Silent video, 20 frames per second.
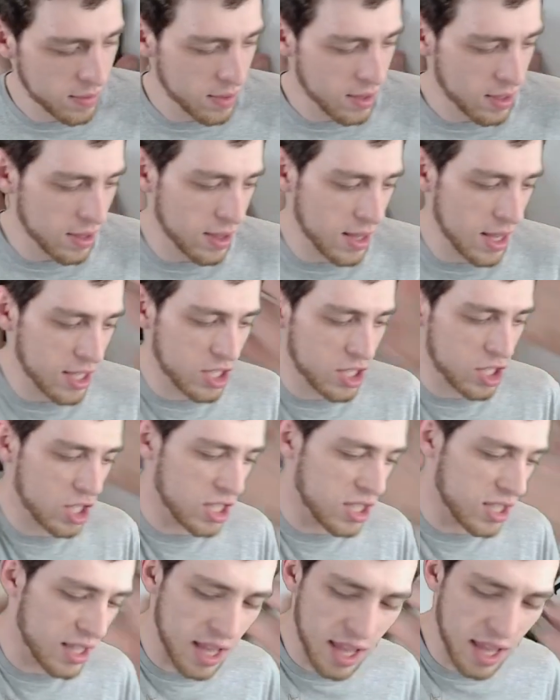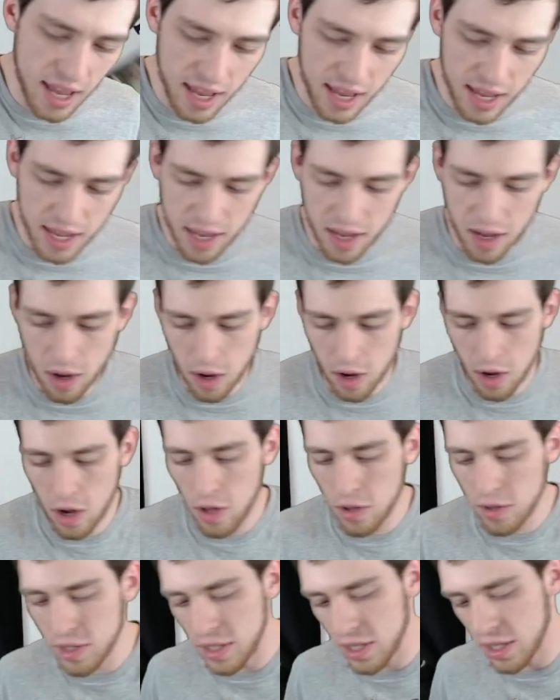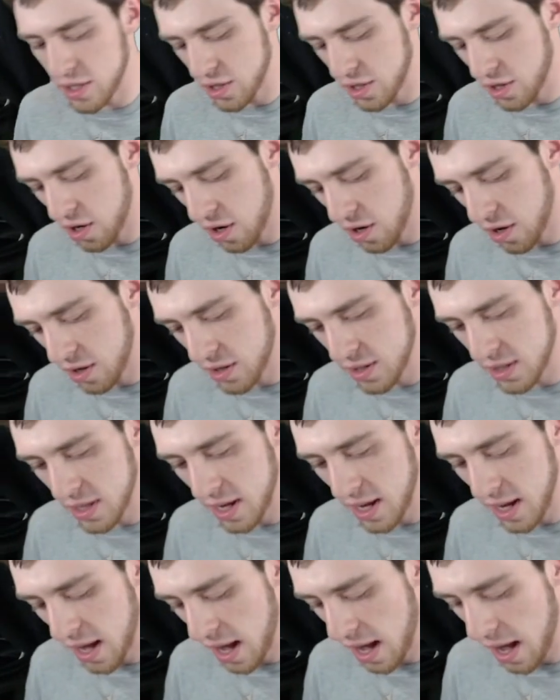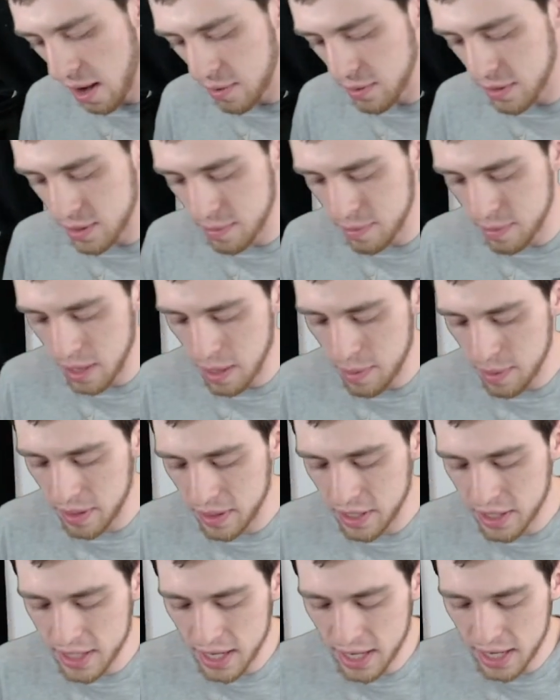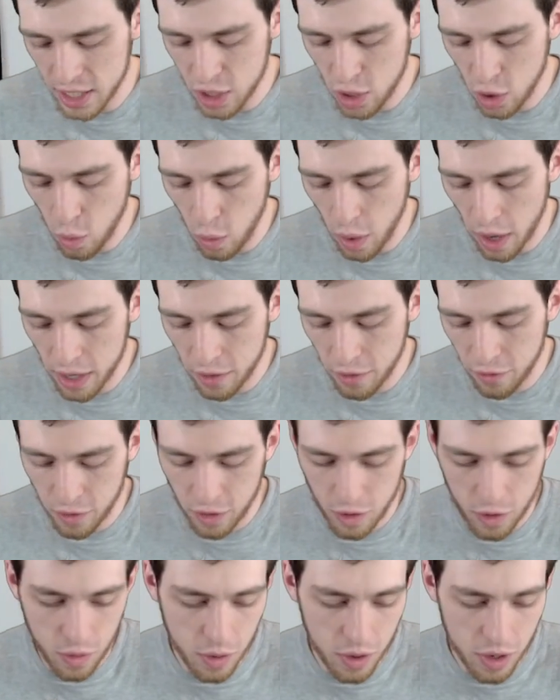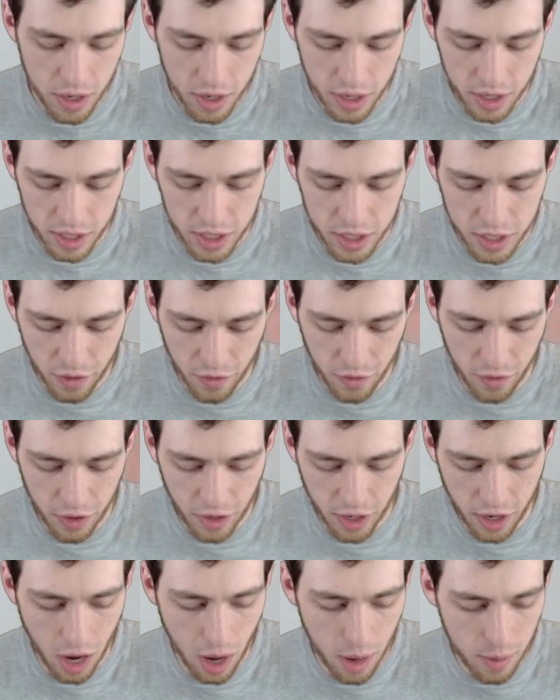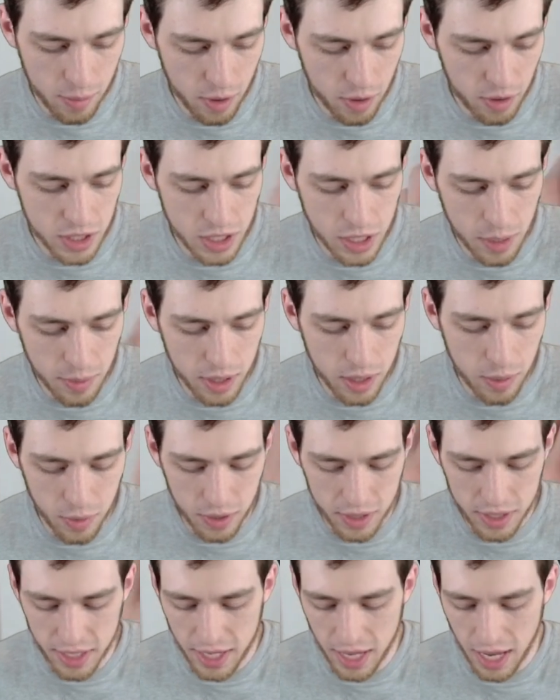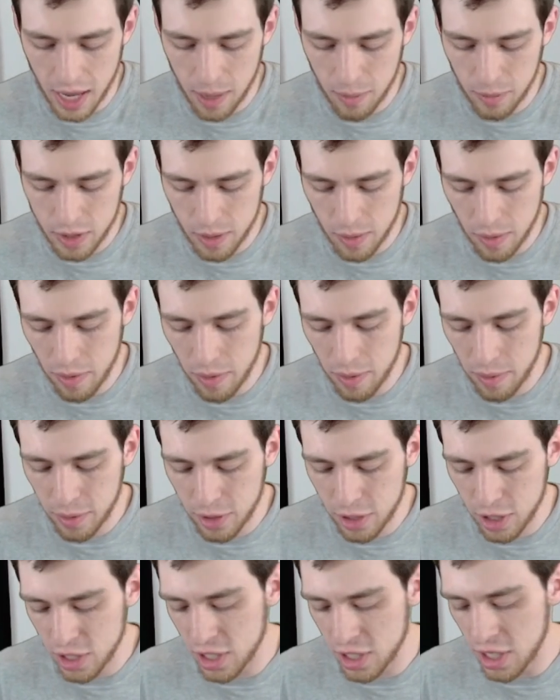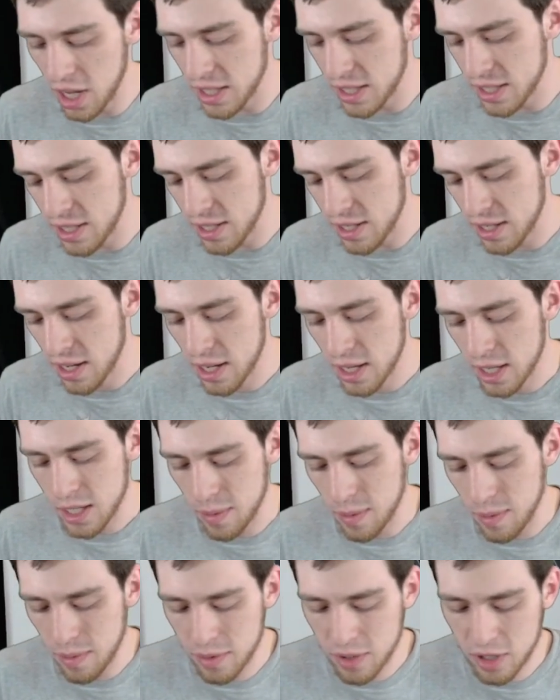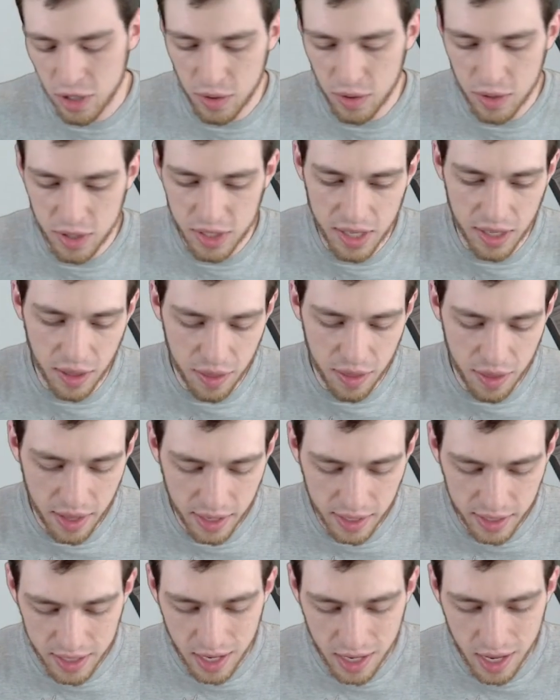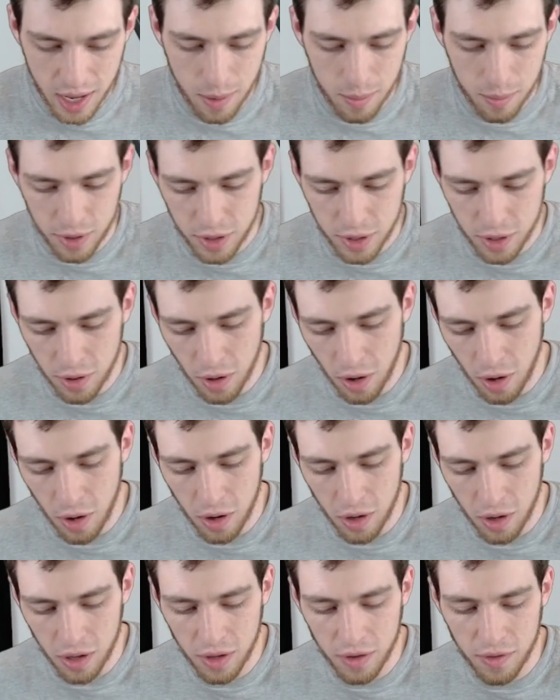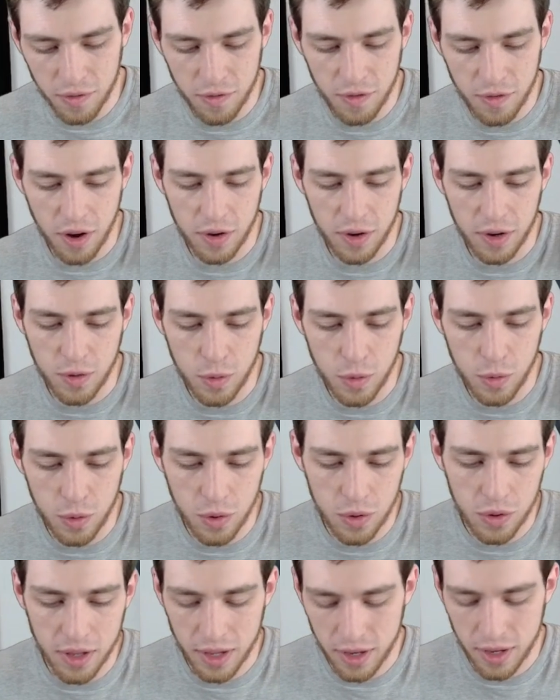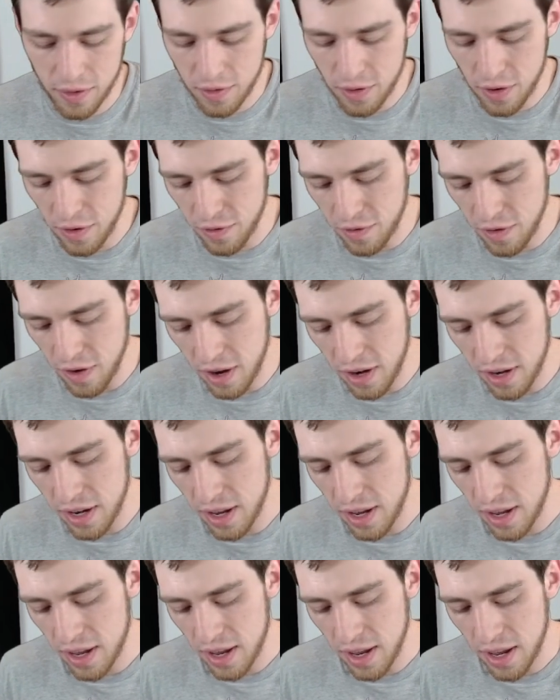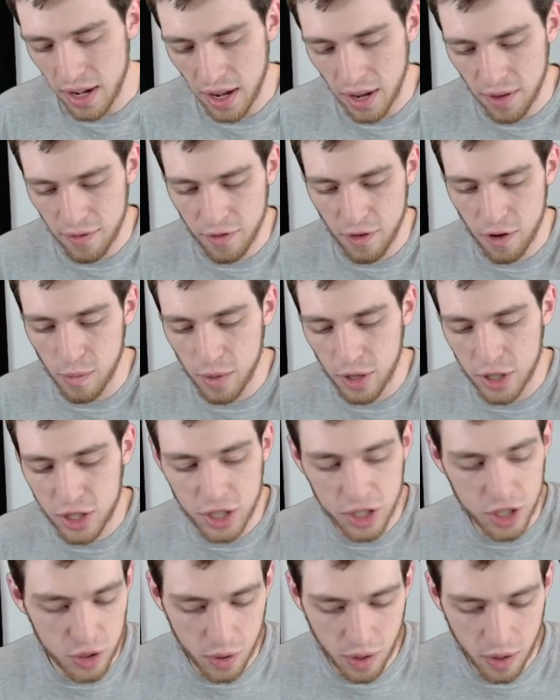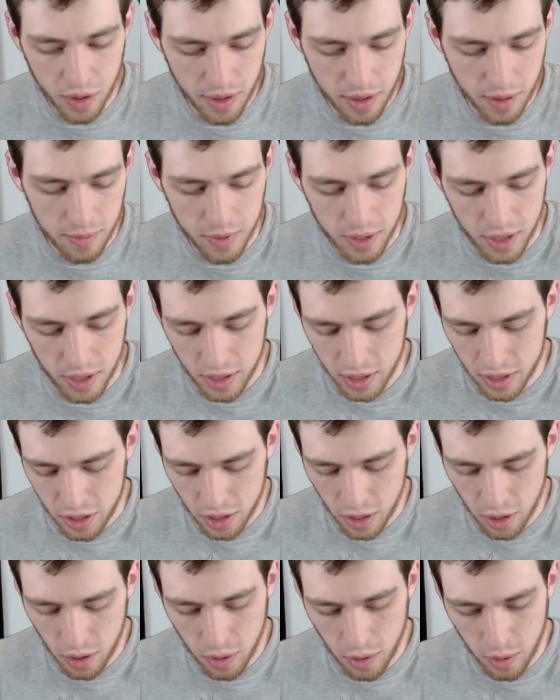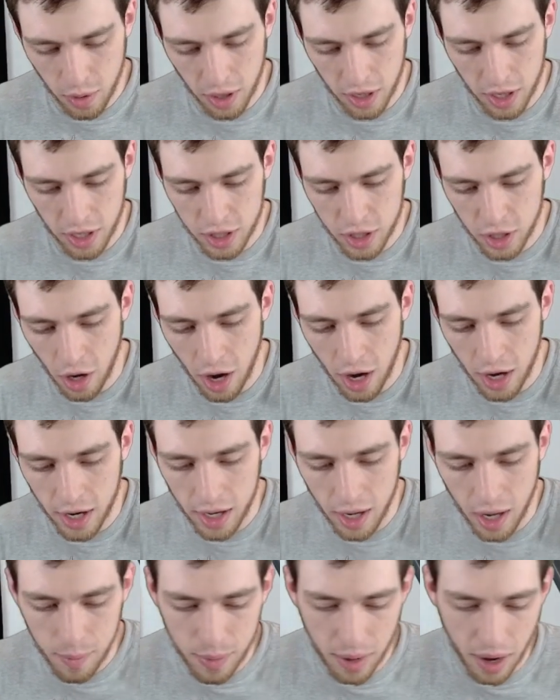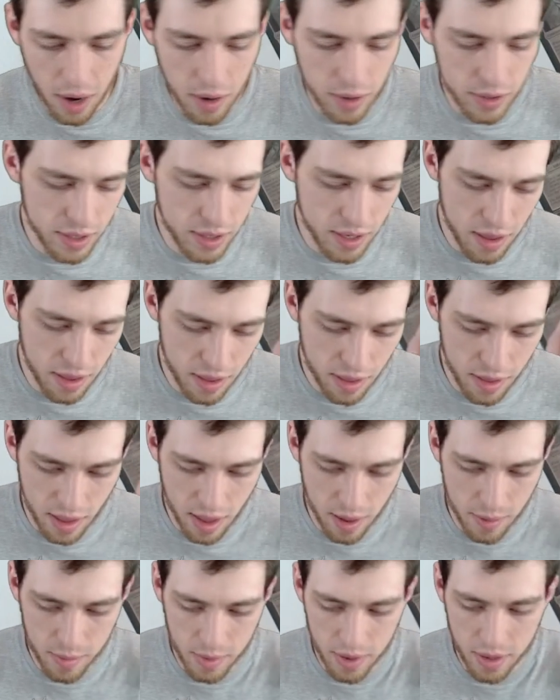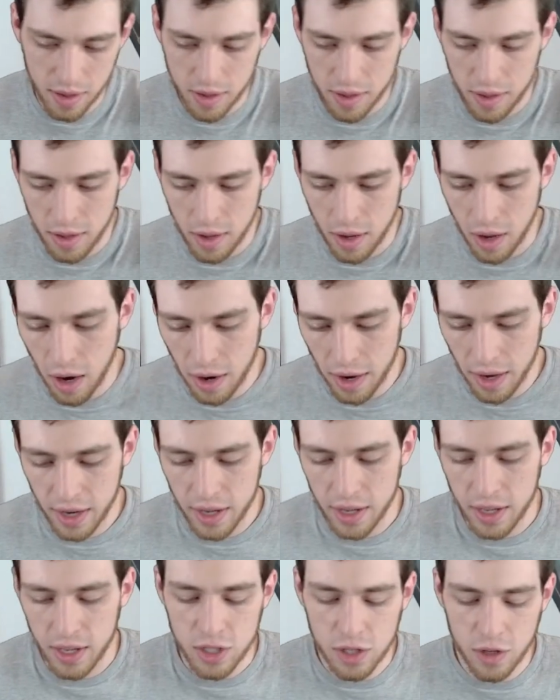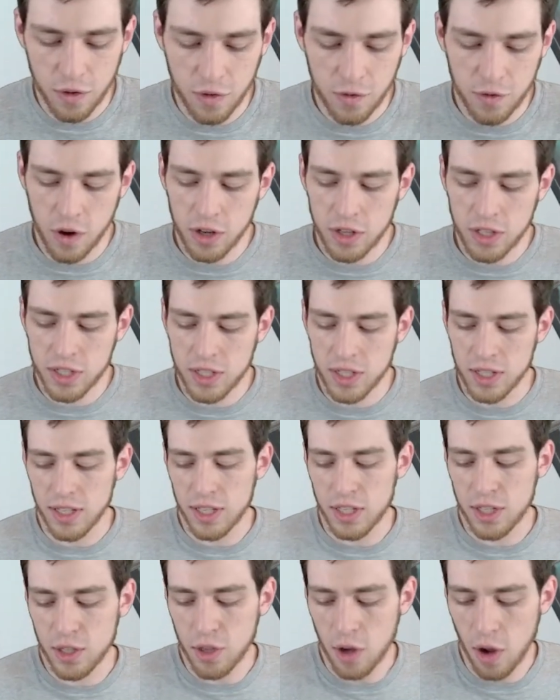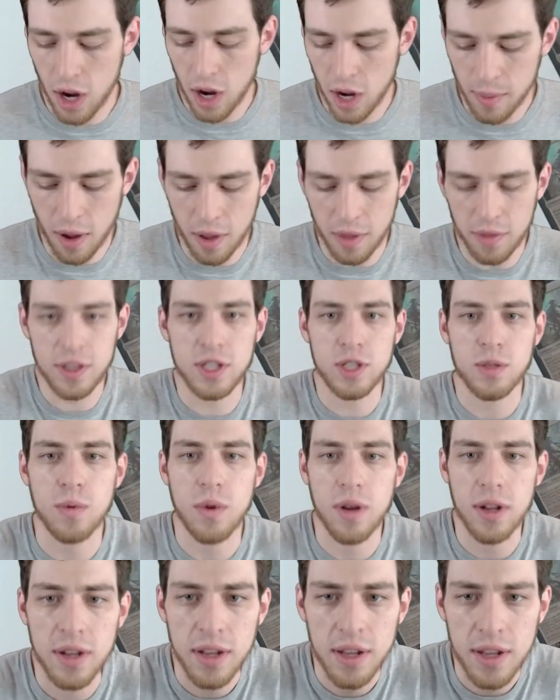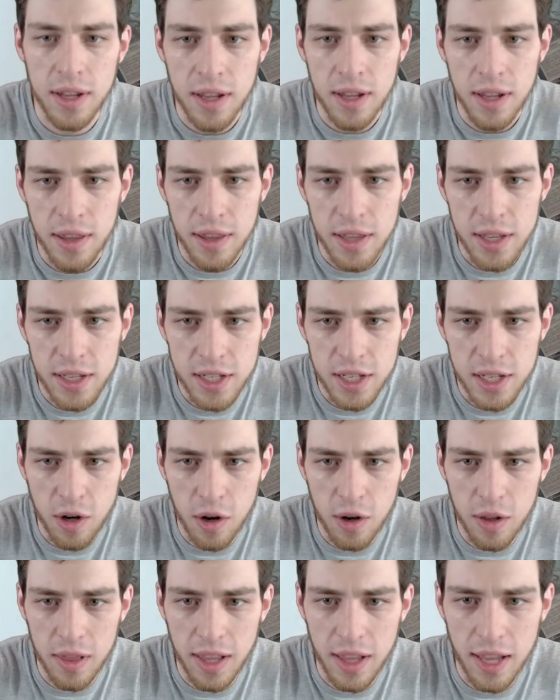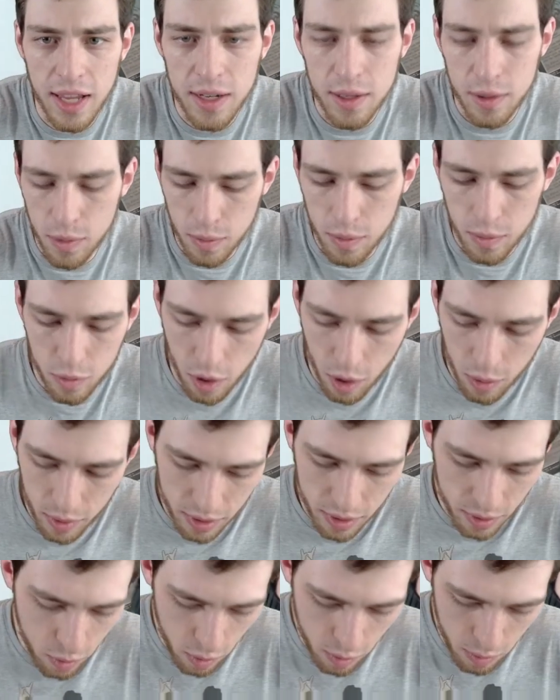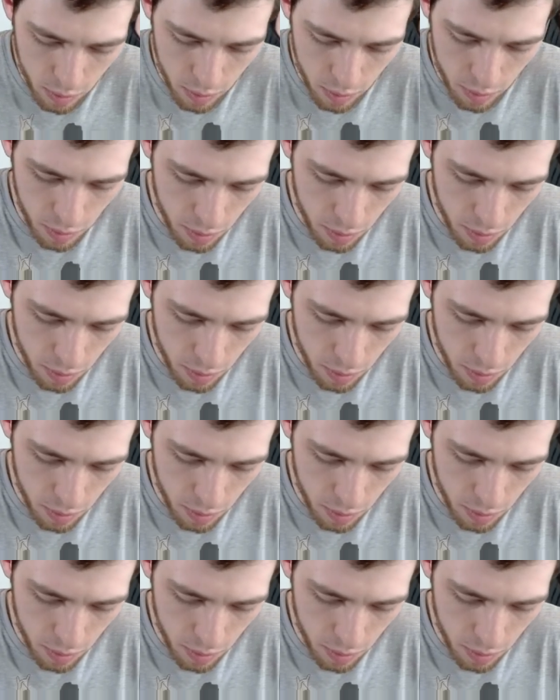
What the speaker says: Let's just lay all these cards out, baby. This deck has quite a few different combos. Some of them win the game. Some of them are just nuts. Some of them just do silly things. But they're all very cool and very fun. And I very much enjoy them. So we're going to talk about them. Alright, so first, let's talk about this one. This is our land... Ooh, wrong one. Woo.